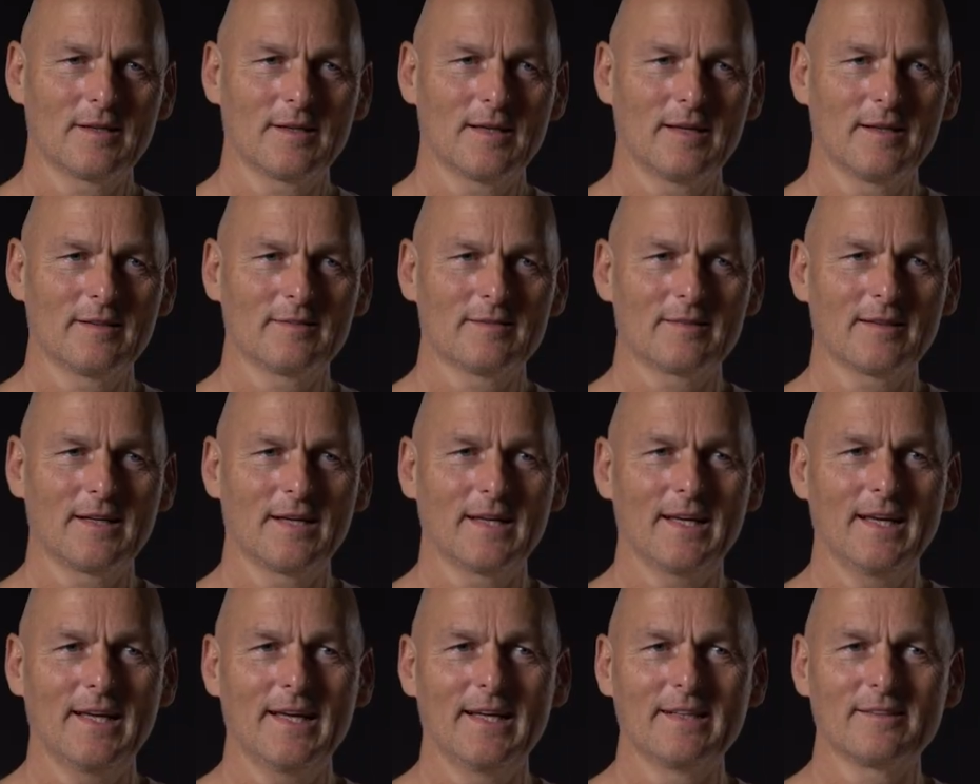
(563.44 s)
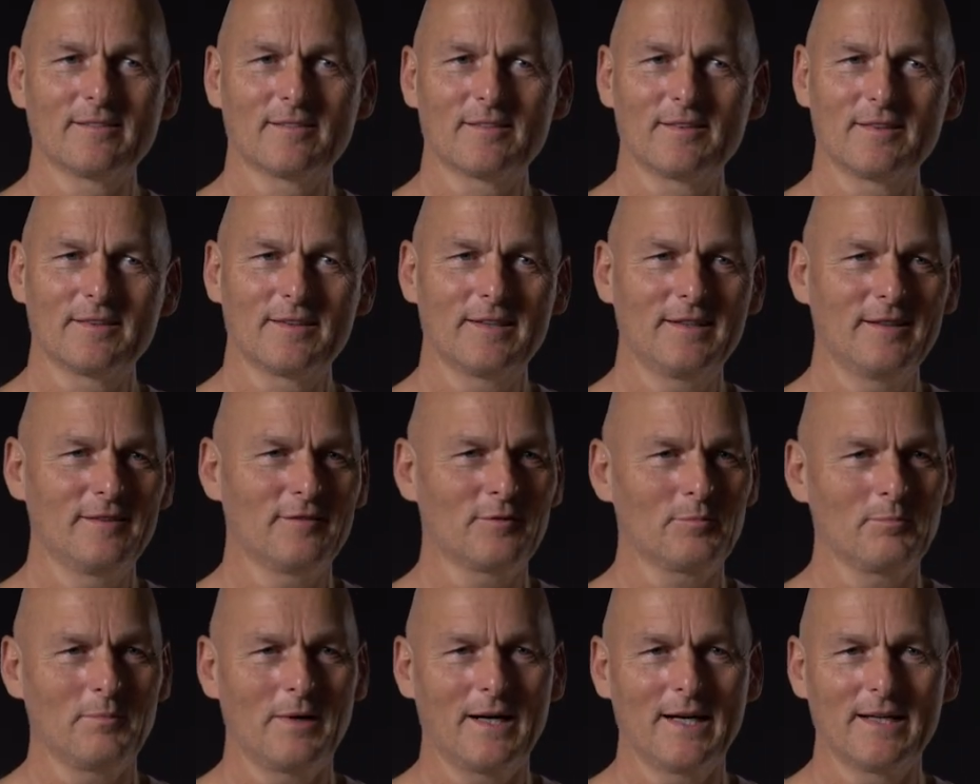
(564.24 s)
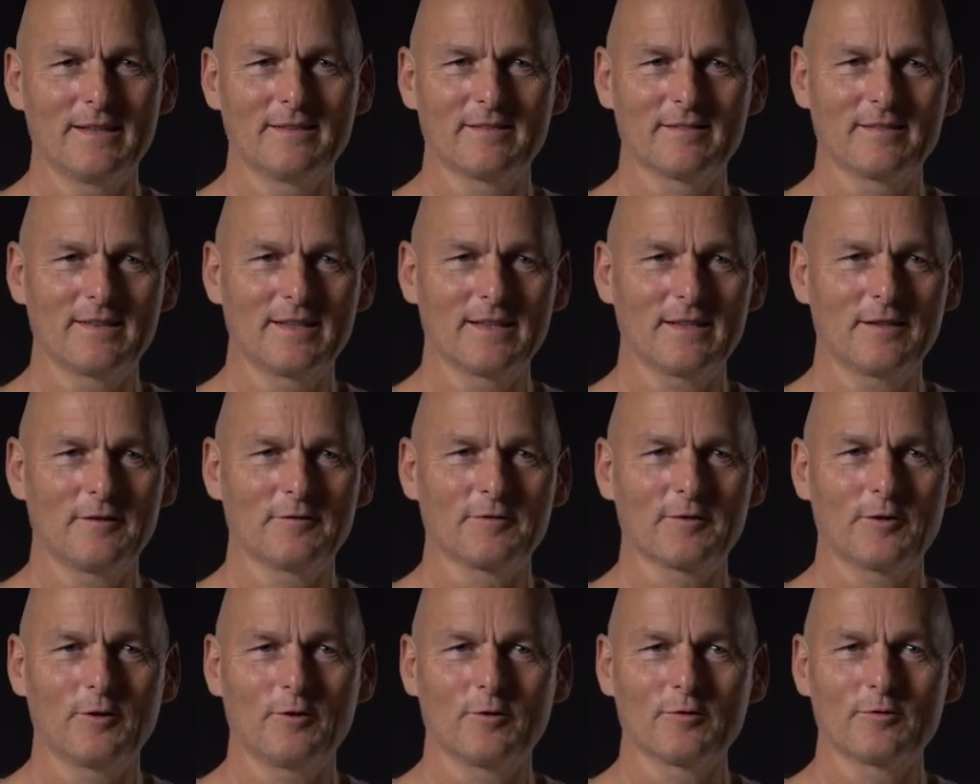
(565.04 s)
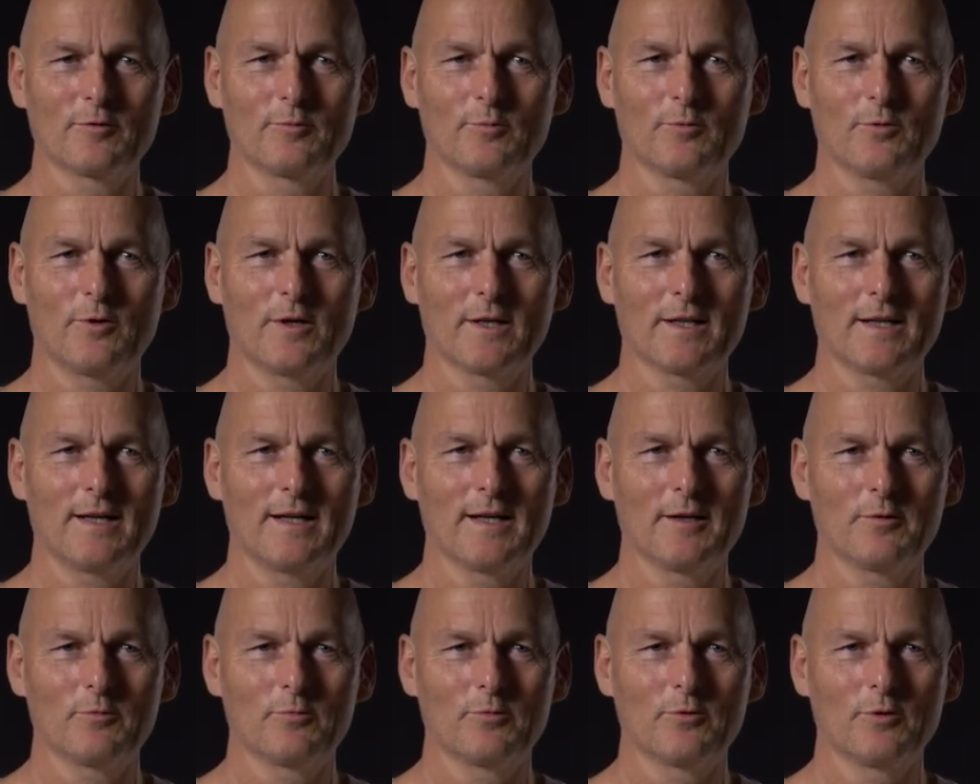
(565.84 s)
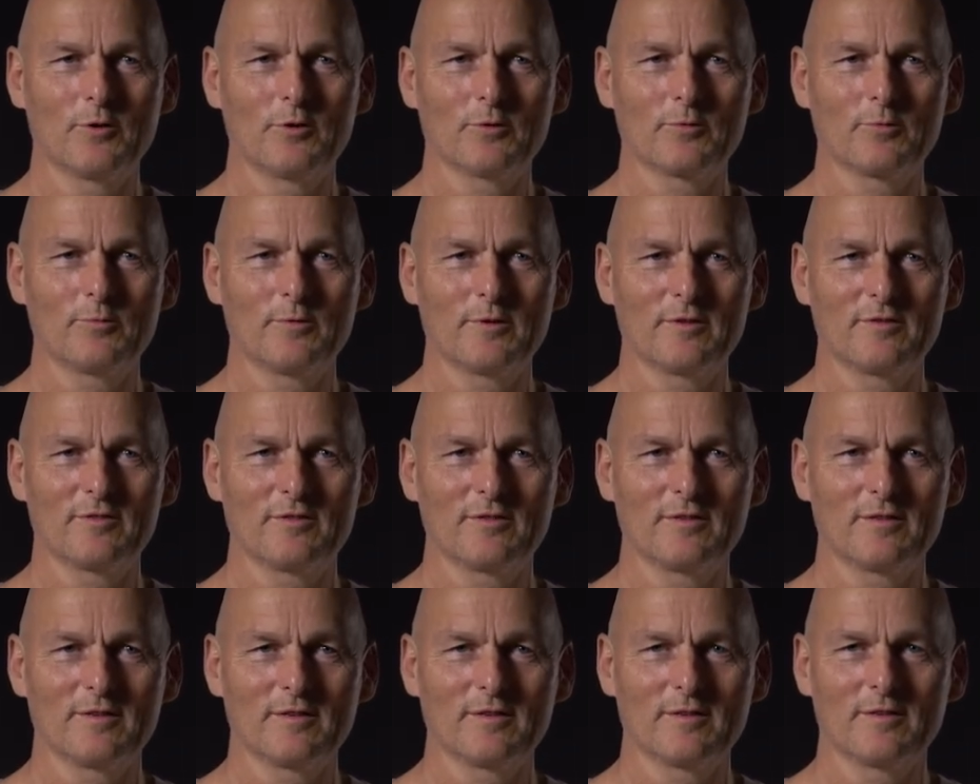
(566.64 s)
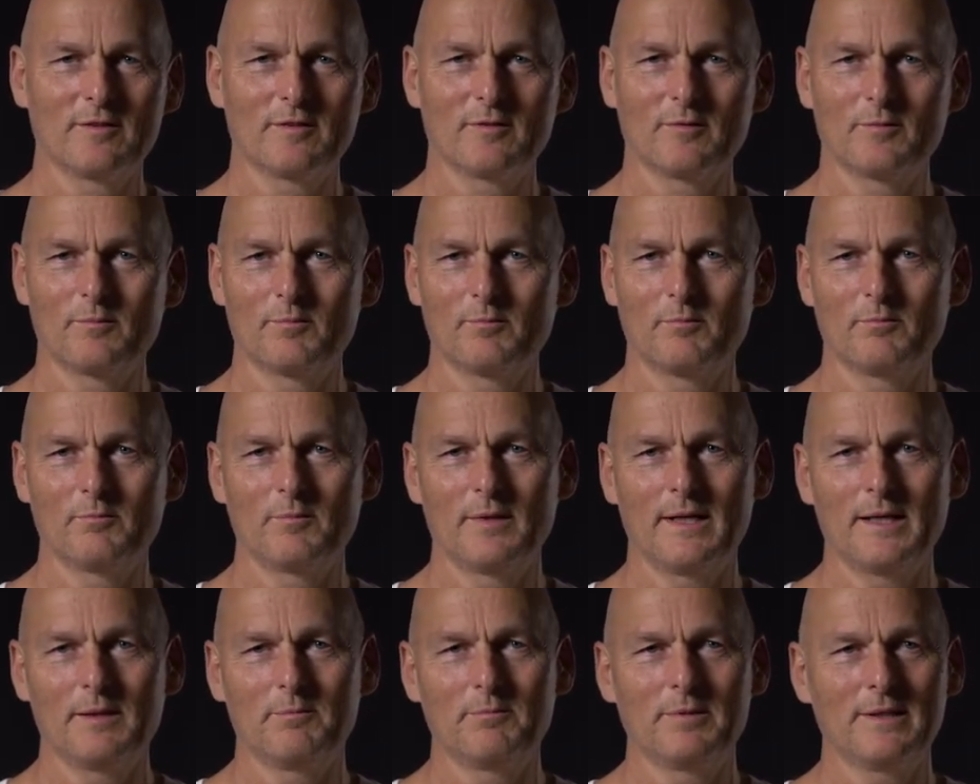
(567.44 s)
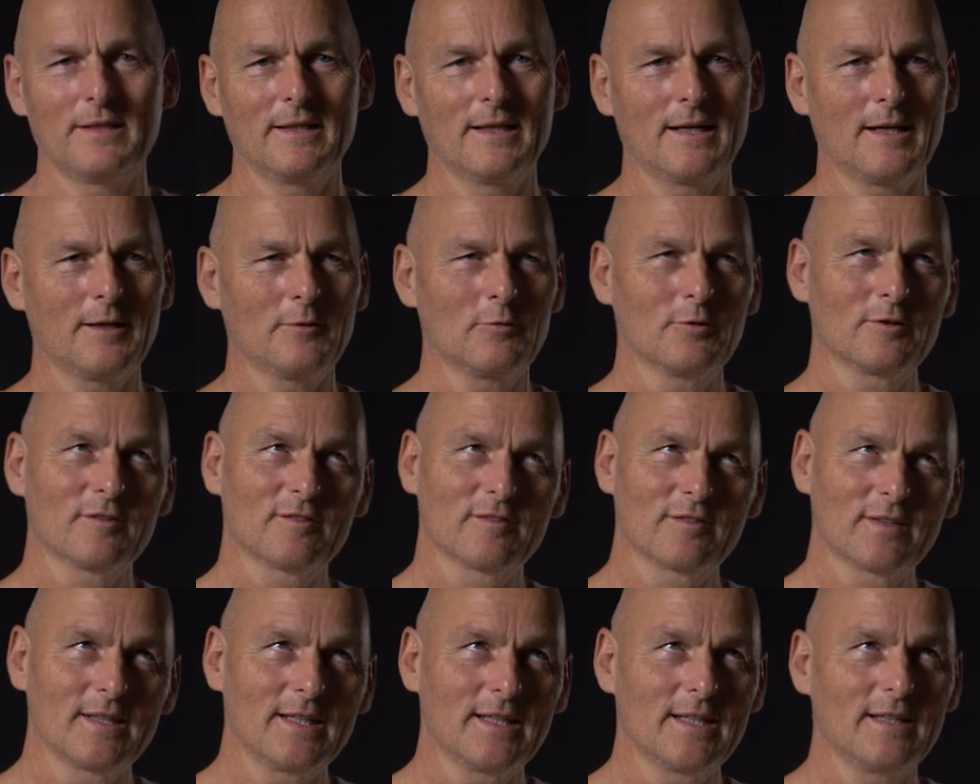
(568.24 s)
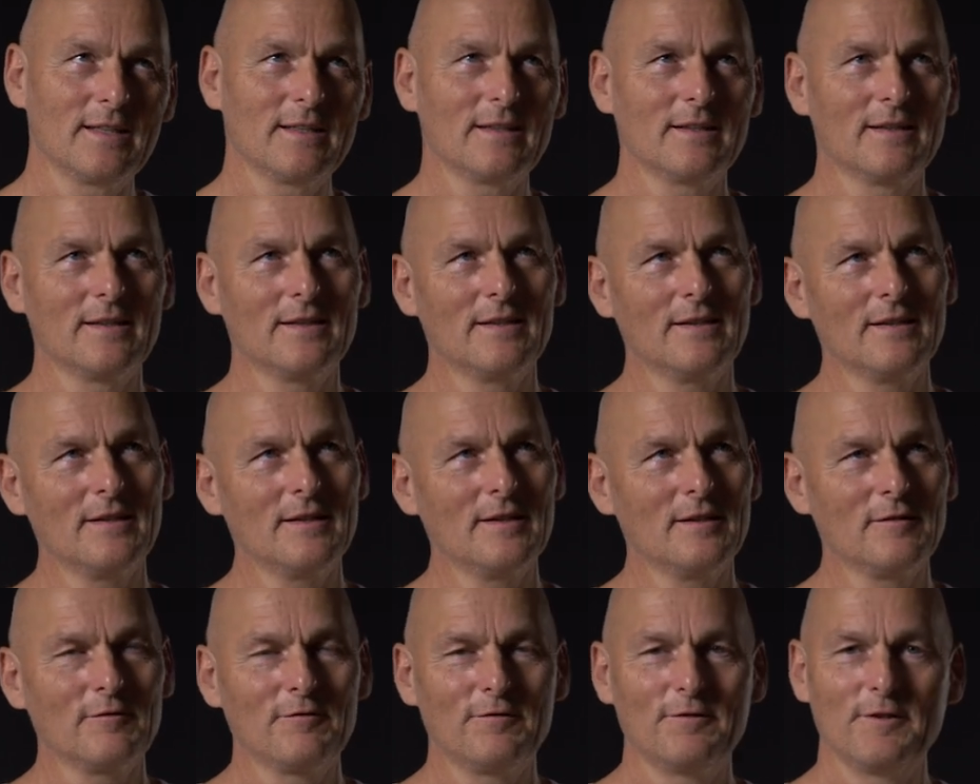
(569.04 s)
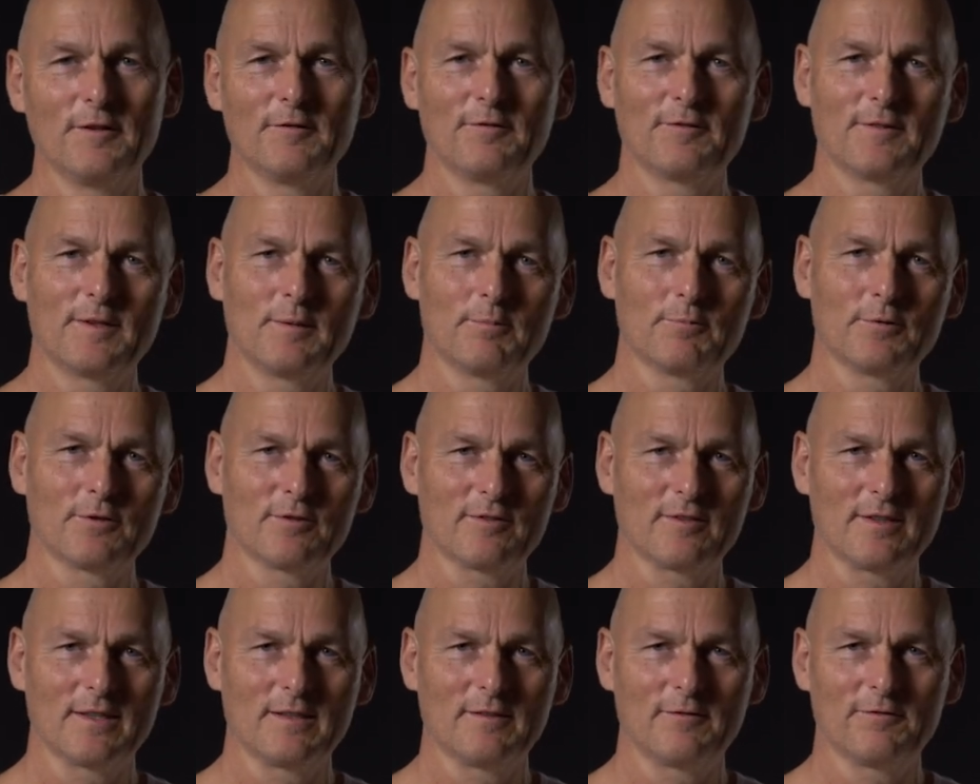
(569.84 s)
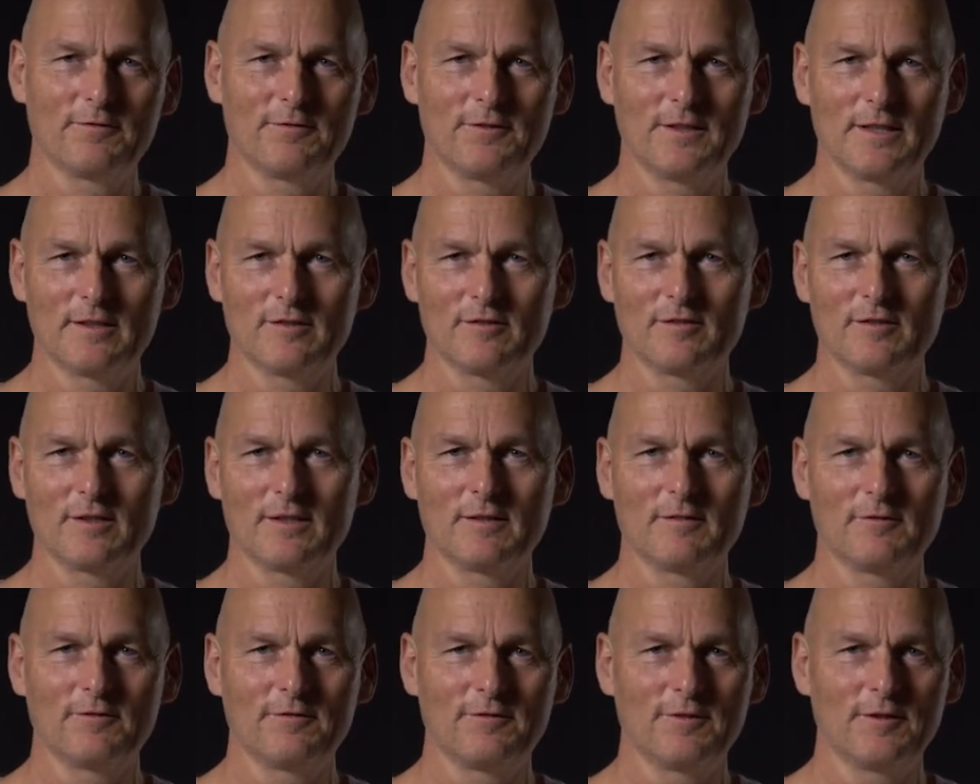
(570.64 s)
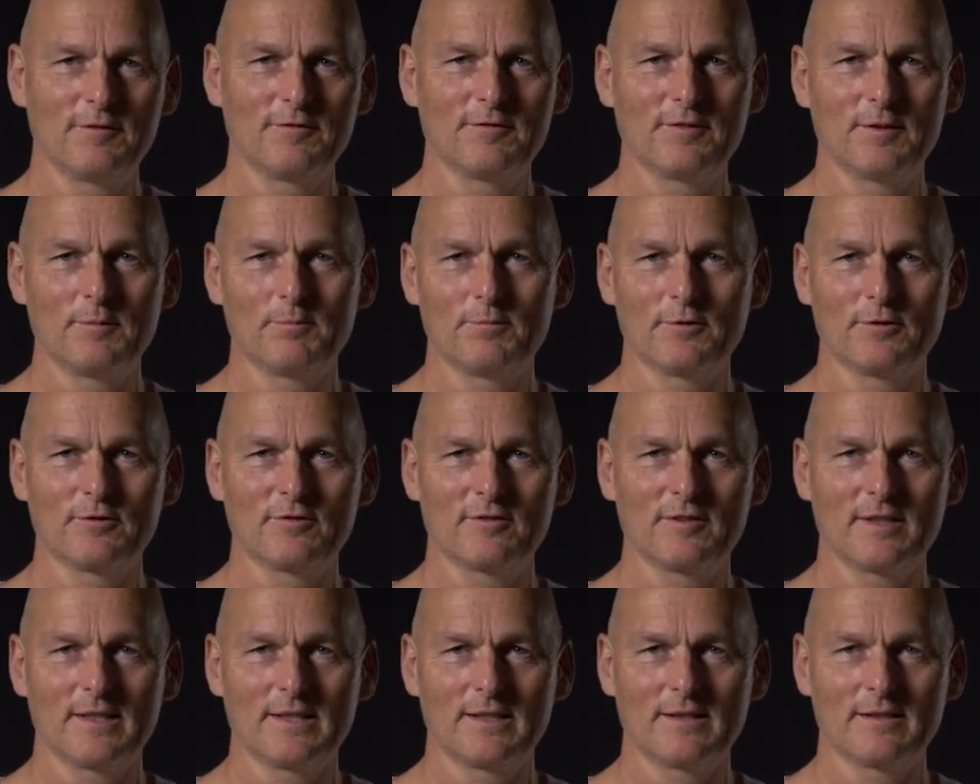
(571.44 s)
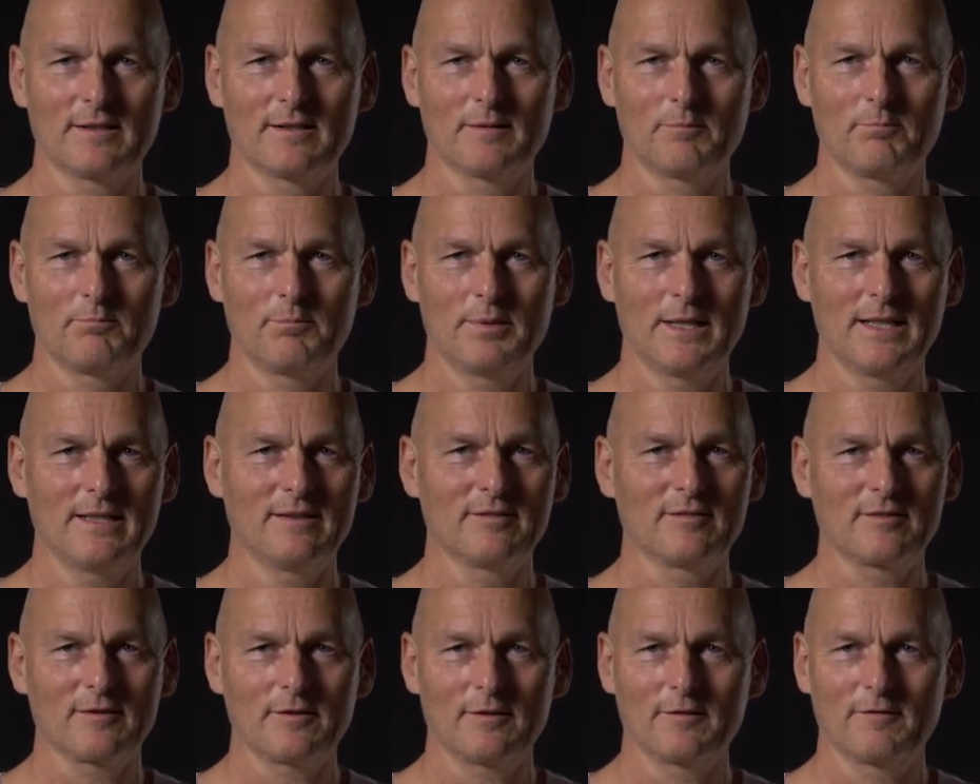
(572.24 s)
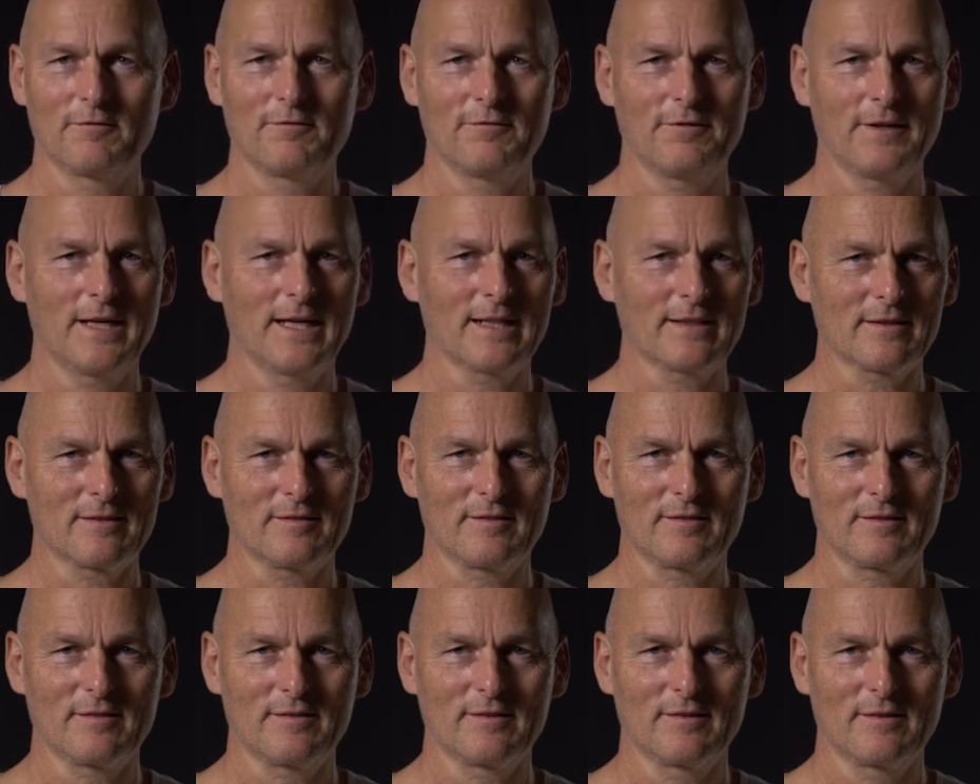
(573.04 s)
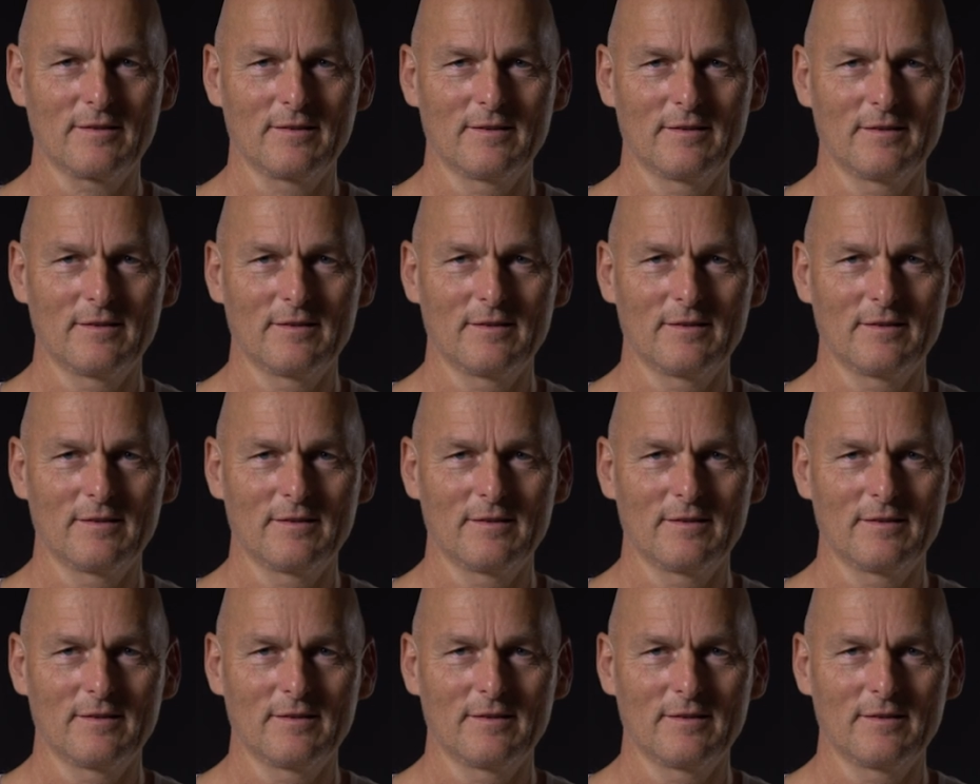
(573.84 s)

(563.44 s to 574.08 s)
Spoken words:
As I entered his mindset, of course, what I wrote was maybe, I would say, 50% fiction, 50% based on facts.